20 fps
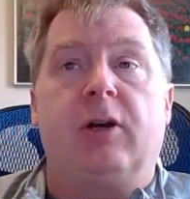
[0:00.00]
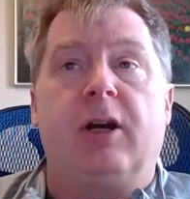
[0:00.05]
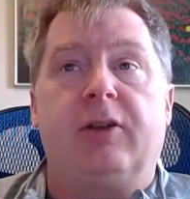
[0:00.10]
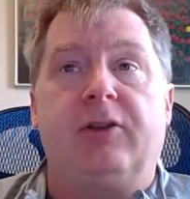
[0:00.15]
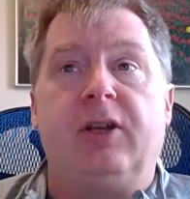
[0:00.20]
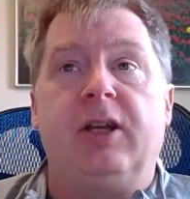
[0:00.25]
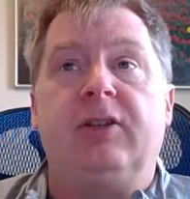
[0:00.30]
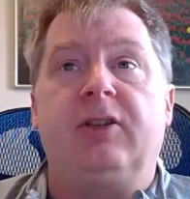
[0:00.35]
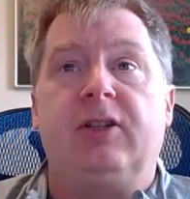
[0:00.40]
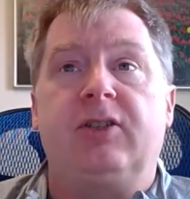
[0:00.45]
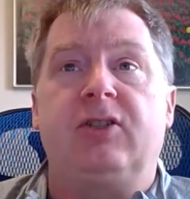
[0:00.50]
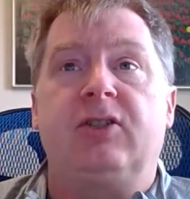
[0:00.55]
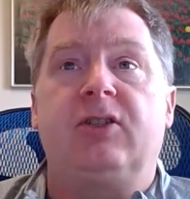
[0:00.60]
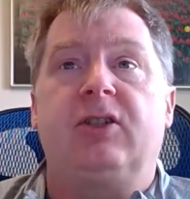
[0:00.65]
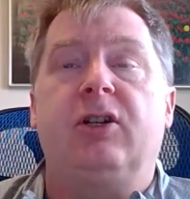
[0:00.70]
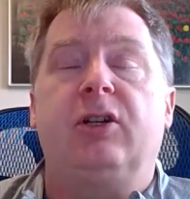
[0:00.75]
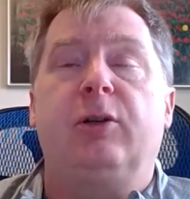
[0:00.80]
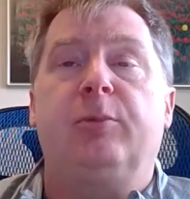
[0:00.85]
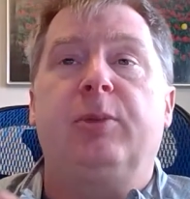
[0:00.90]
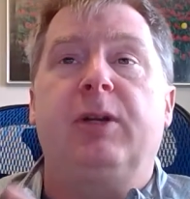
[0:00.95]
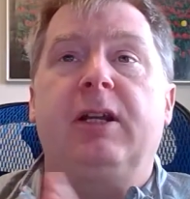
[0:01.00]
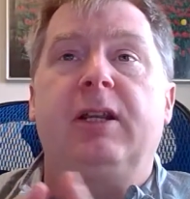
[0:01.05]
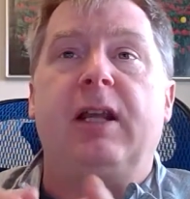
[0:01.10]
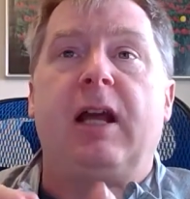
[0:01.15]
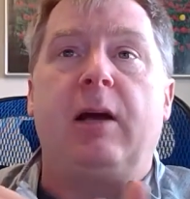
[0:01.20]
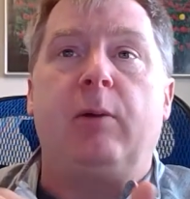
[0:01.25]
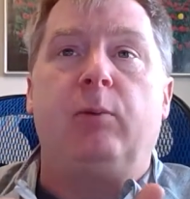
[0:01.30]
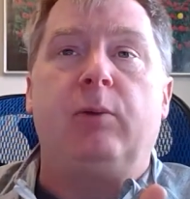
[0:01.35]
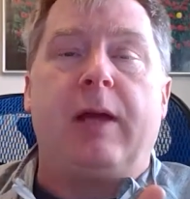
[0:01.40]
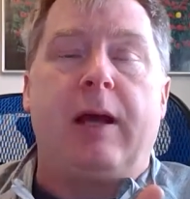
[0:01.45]
I think this is going to be
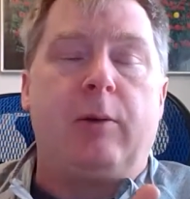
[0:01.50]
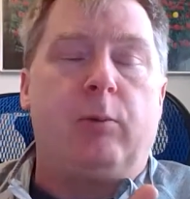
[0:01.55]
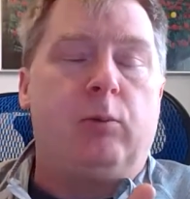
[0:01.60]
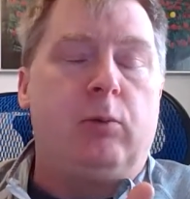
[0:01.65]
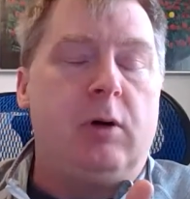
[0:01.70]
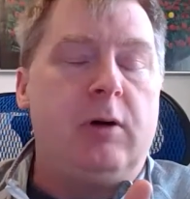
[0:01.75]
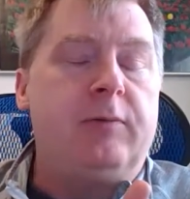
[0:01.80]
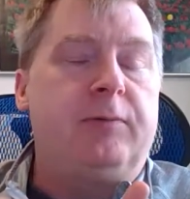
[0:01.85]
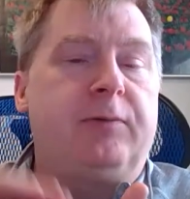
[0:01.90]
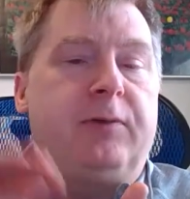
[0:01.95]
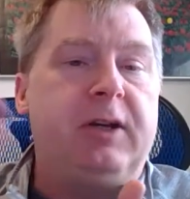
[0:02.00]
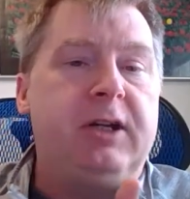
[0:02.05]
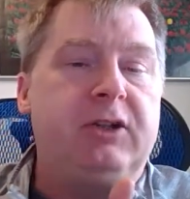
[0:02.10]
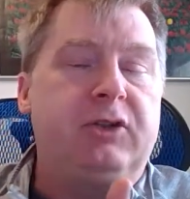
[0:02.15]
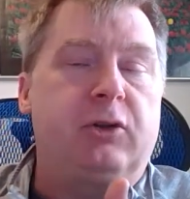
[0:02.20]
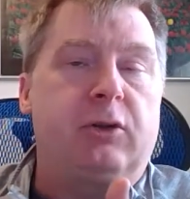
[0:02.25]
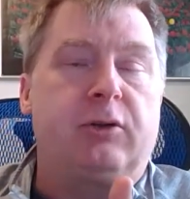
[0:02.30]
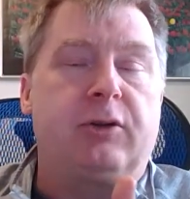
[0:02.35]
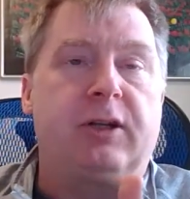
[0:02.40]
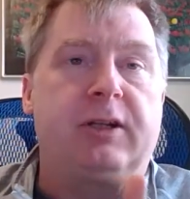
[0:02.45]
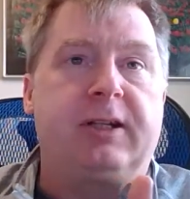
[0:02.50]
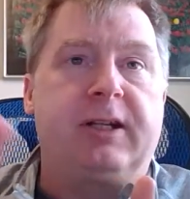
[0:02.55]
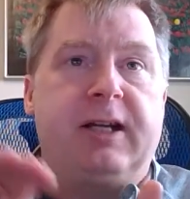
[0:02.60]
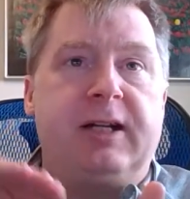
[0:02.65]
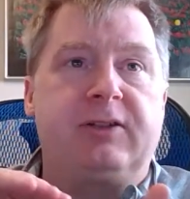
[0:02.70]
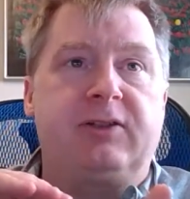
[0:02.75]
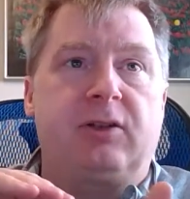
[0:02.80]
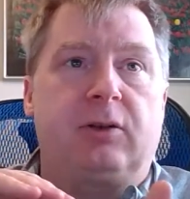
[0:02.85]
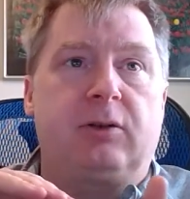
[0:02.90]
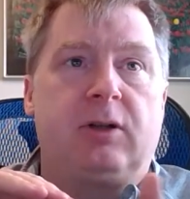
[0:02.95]
that one feature that
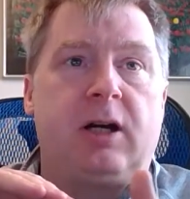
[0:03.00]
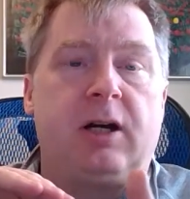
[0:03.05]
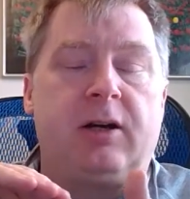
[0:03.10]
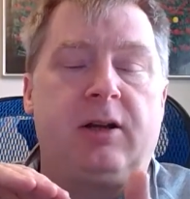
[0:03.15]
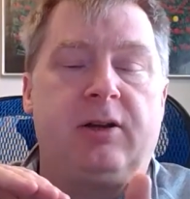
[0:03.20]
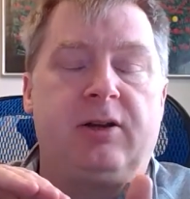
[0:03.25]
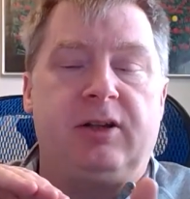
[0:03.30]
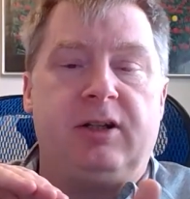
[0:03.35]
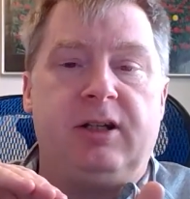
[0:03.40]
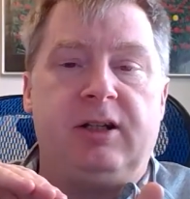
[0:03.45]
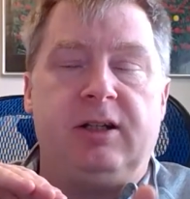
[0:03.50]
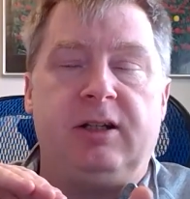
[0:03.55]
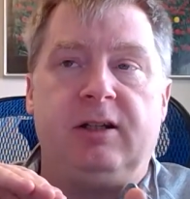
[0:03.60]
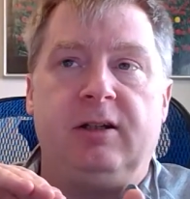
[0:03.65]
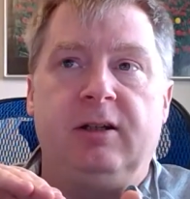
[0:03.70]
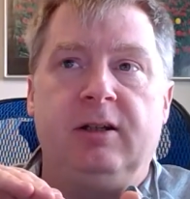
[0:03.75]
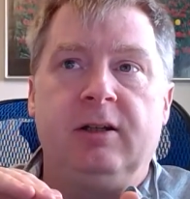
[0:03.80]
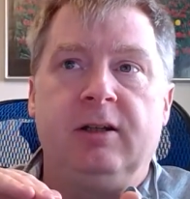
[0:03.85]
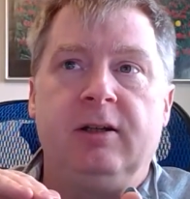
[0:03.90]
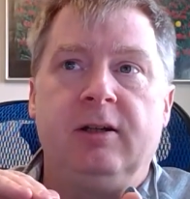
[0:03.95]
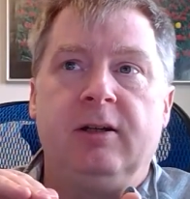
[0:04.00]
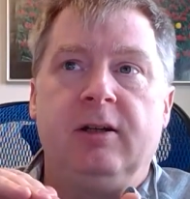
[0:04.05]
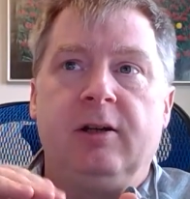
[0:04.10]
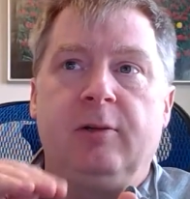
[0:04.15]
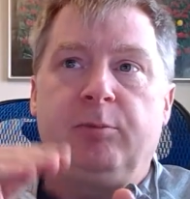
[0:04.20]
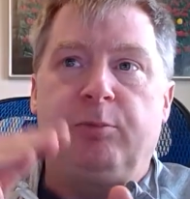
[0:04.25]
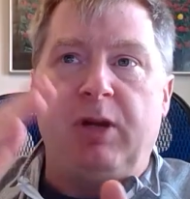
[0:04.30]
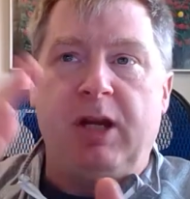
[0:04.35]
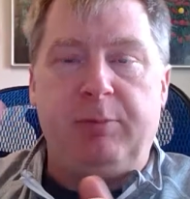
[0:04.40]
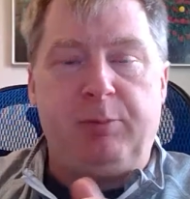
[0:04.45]
gets a lot of the
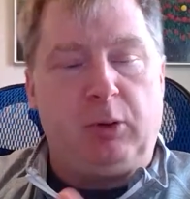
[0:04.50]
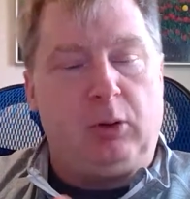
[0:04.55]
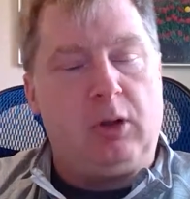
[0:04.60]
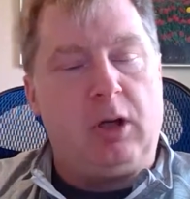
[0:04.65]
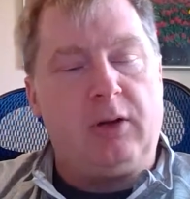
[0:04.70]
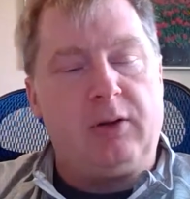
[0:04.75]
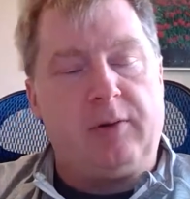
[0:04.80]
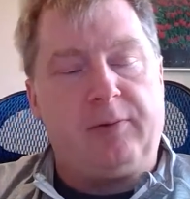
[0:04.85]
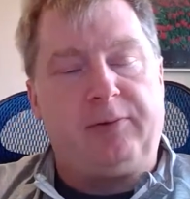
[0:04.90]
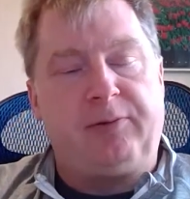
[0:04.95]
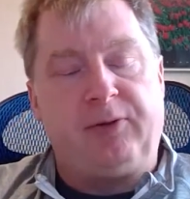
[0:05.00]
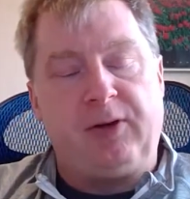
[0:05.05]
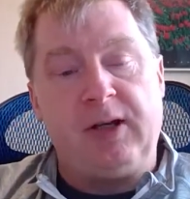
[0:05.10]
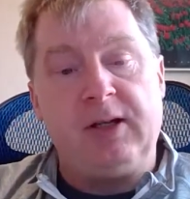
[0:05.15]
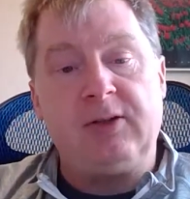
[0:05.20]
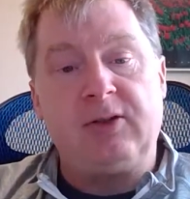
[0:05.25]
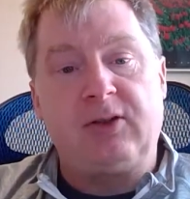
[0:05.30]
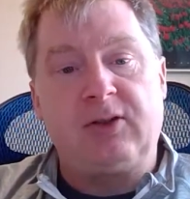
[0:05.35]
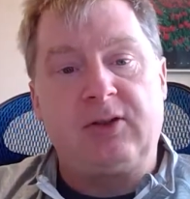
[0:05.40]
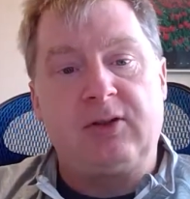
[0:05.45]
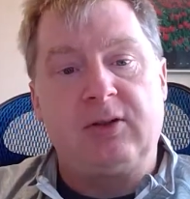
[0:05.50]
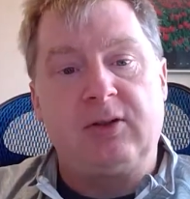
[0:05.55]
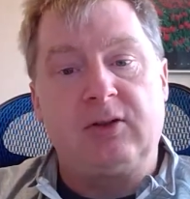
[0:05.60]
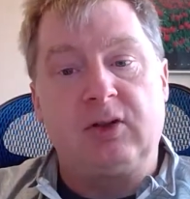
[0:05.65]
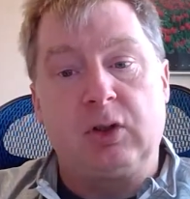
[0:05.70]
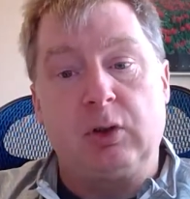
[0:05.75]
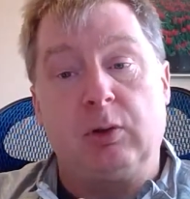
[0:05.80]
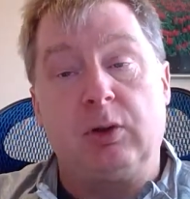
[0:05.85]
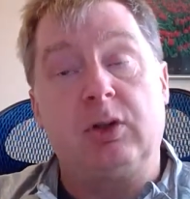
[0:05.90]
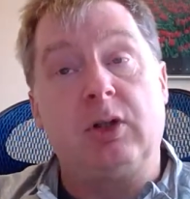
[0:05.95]
people on the fence
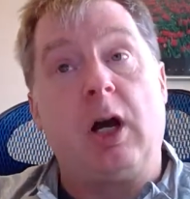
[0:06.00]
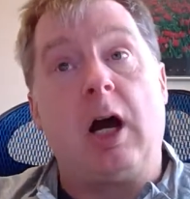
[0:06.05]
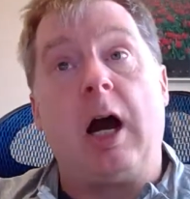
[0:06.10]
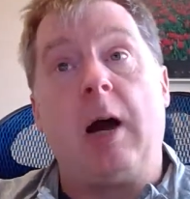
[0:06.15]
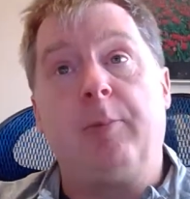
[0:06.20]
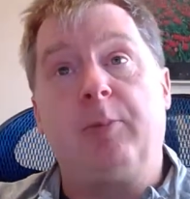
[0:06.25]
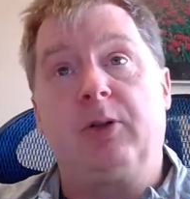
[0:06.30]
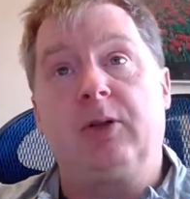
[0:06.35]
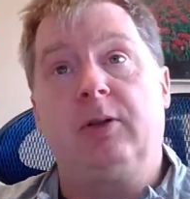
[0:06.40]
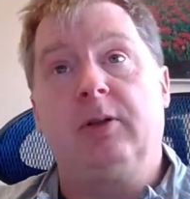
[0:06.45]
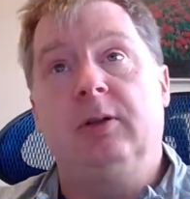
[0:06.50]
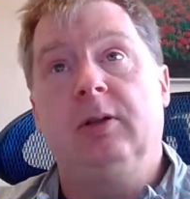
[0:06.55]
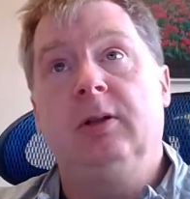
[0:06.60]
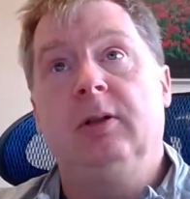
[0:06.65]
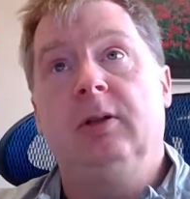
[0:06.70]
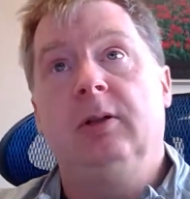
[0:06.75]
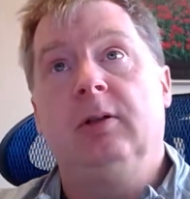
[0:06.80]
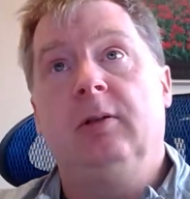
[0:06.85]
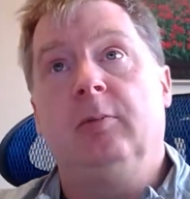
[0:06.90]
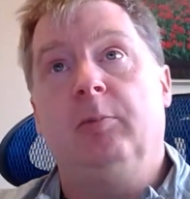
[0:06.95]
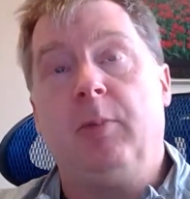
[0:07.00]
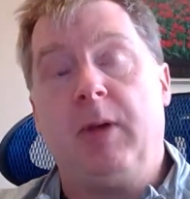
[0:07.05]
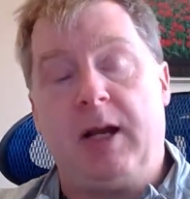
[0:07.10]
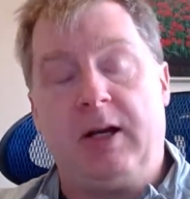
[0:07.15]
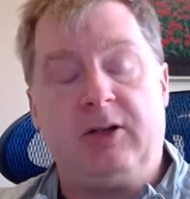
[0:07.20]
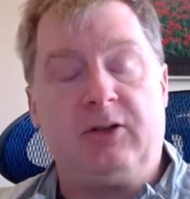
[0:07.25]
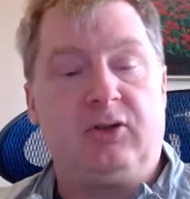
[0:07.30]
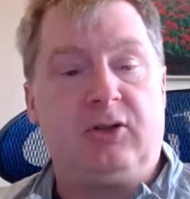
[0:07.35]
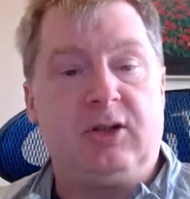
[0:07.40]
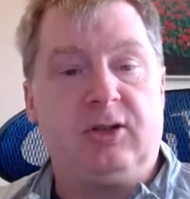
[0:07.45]
to adopt
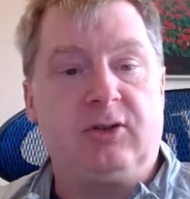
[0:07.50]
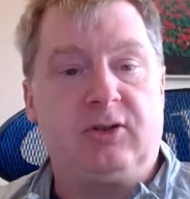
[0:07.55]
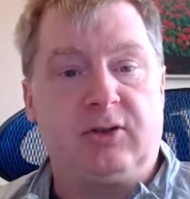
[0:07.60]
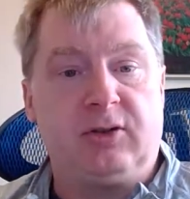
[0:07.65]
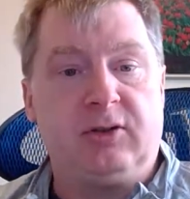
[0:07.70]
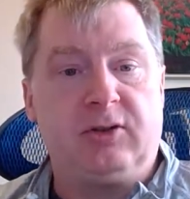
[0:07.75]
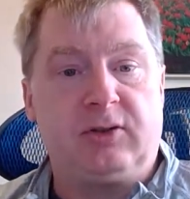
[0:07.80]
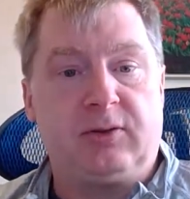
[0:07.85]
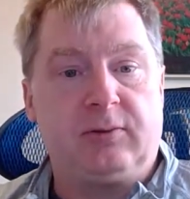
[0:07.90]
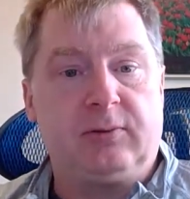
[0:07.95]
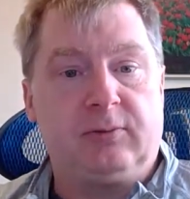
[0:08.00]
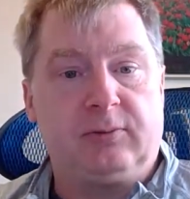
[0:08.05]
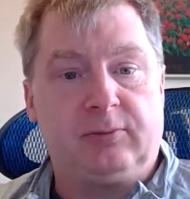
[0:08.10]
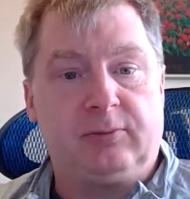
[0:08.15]
managed instance,